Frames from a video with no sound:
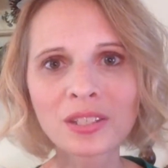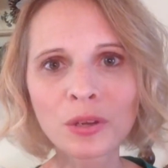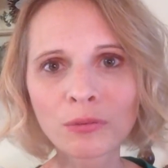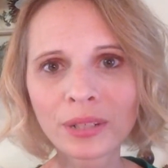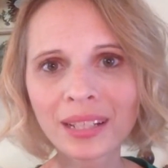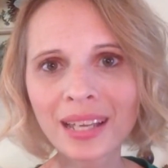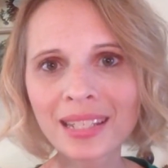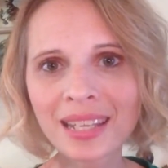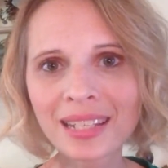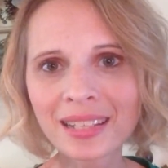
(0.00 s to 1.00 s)
So
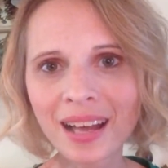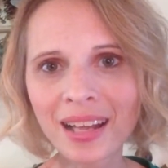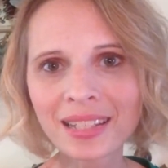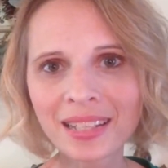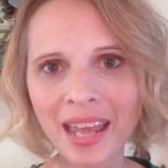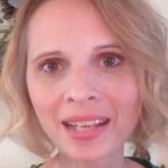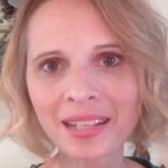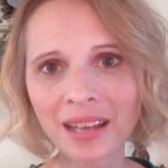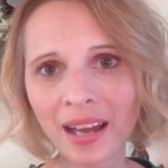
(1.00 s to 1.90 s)
realize it does take